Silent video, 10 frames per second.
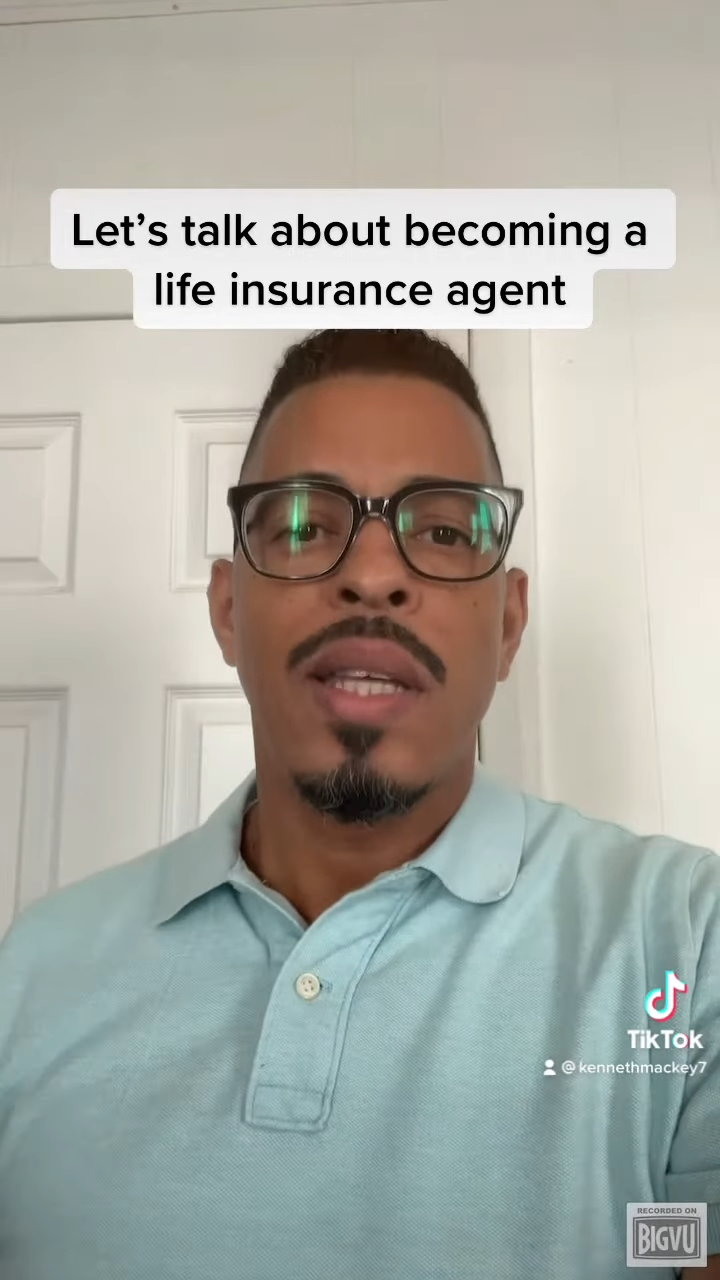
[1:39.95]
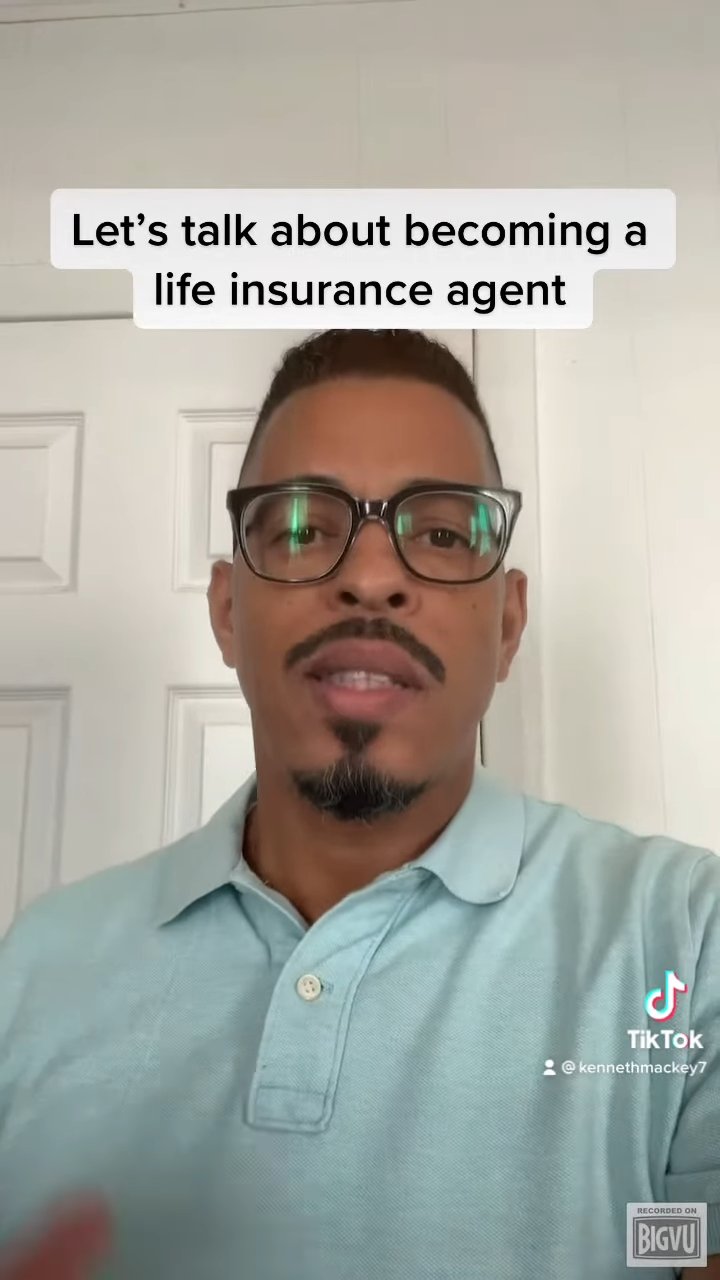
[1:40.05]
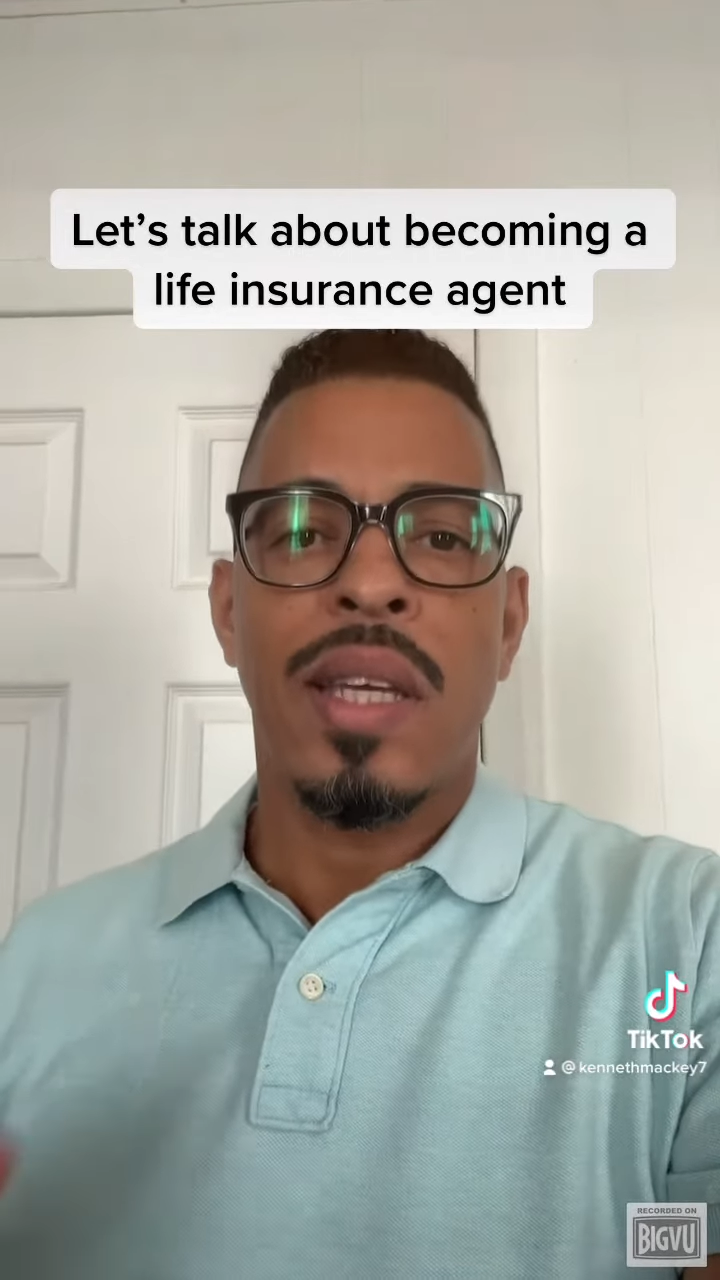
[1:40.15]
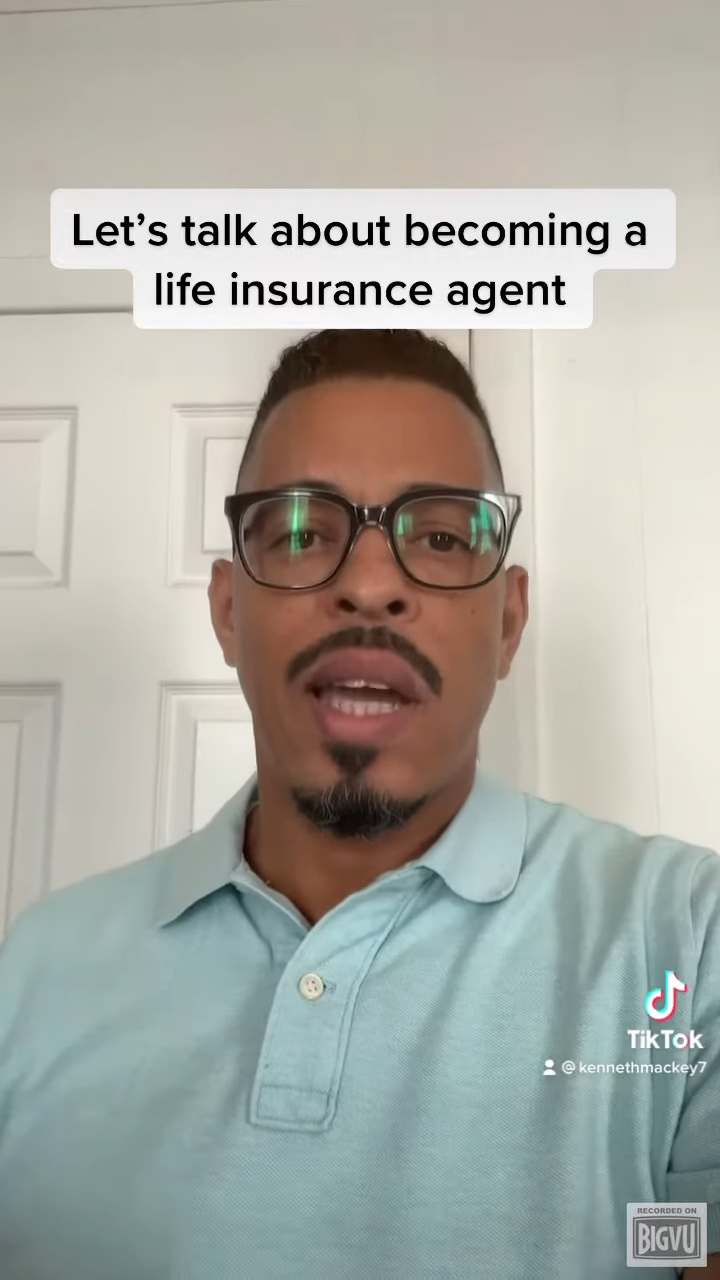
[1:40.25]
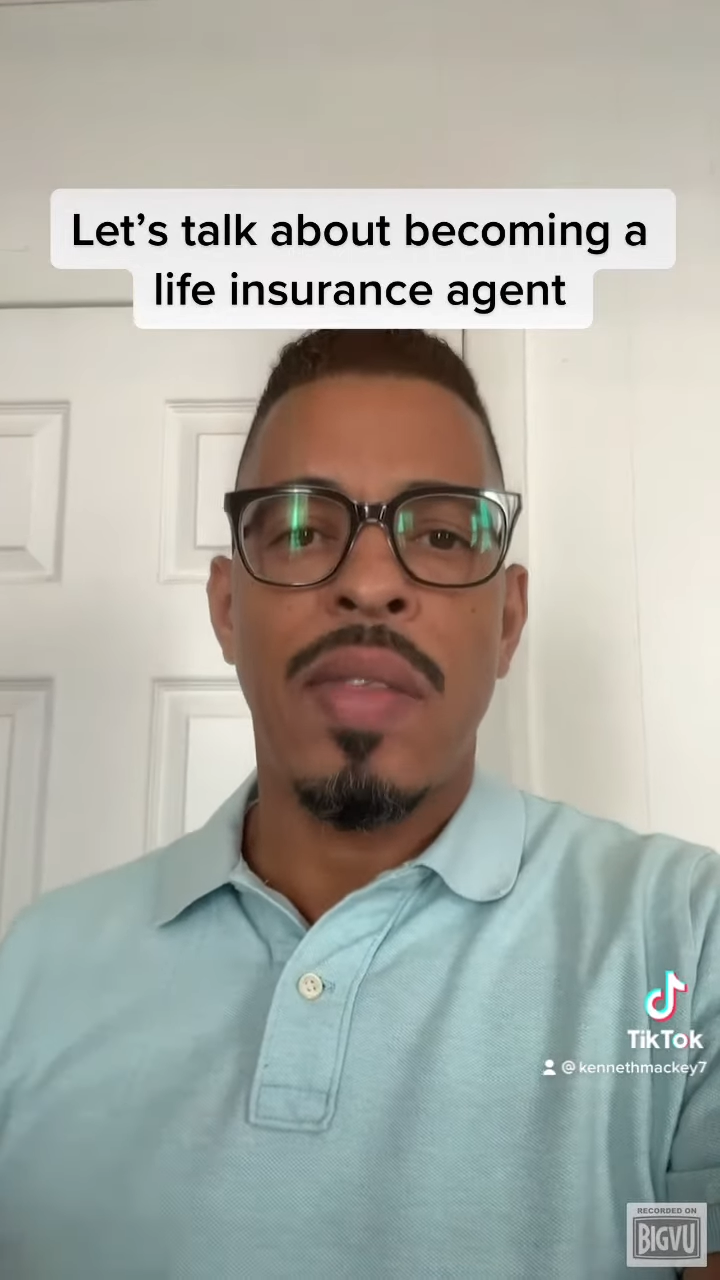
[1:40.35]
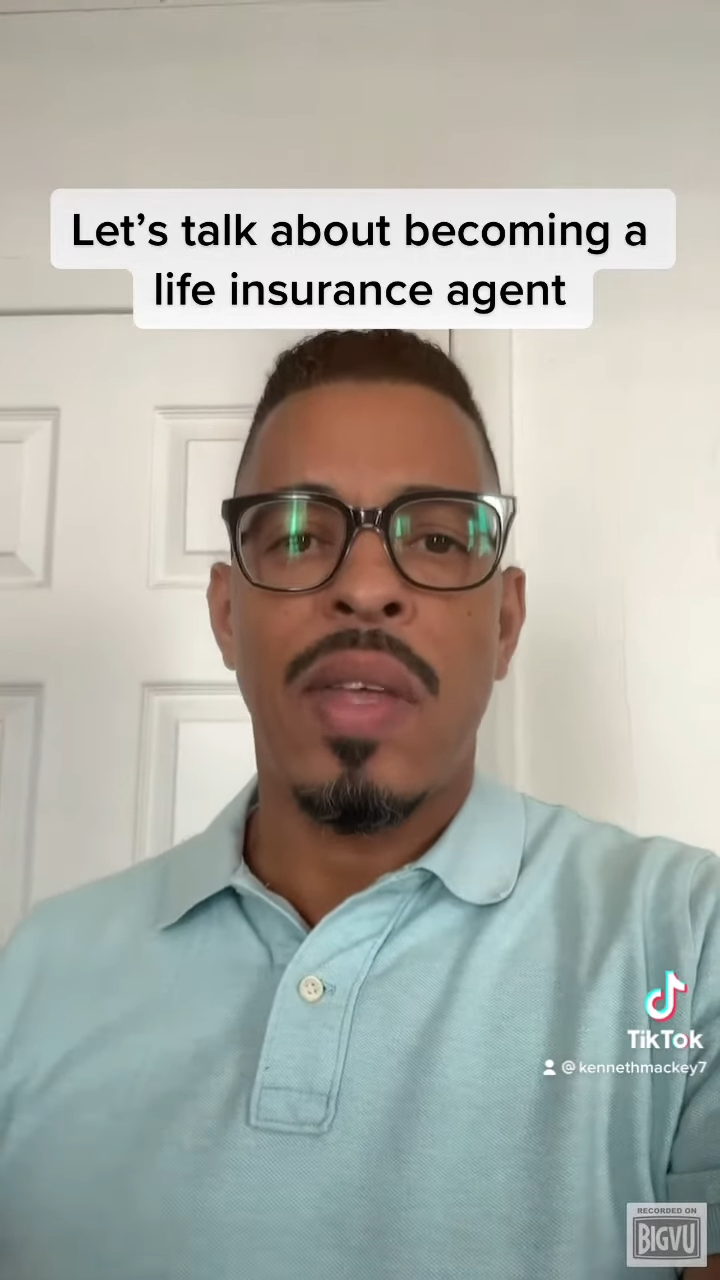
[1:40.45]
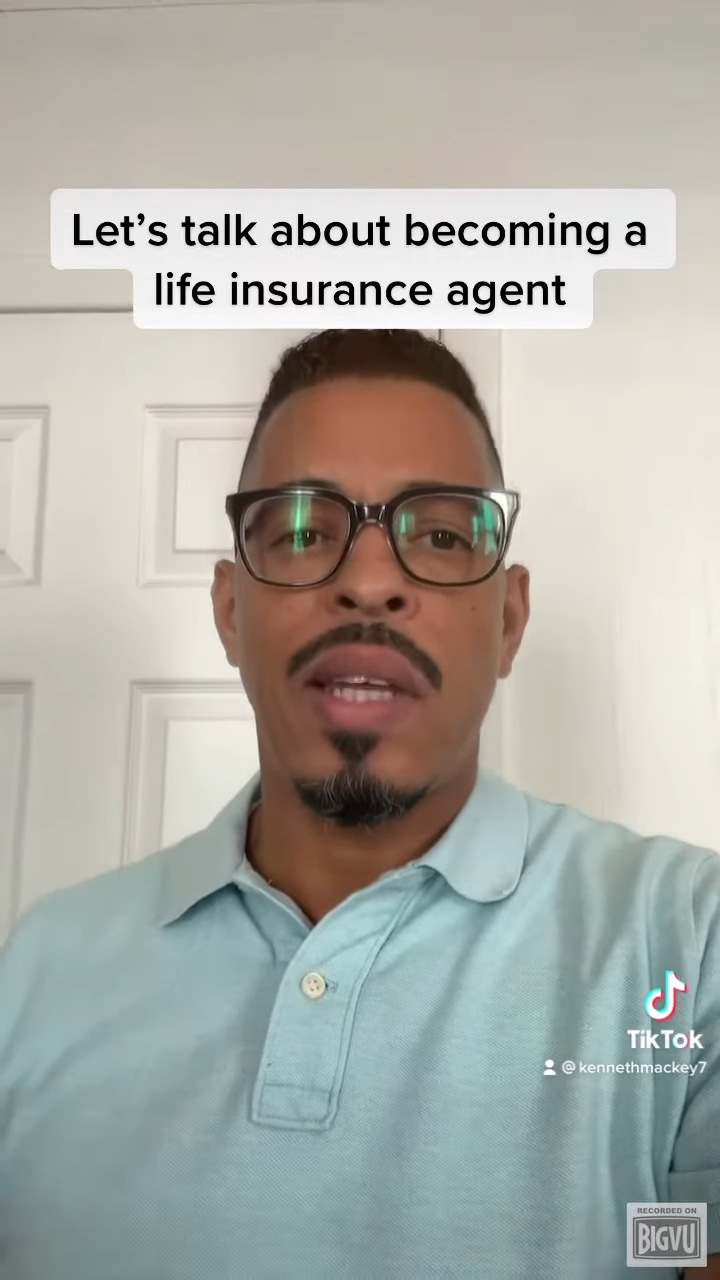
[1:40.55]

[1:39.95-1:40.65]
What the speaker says: Together,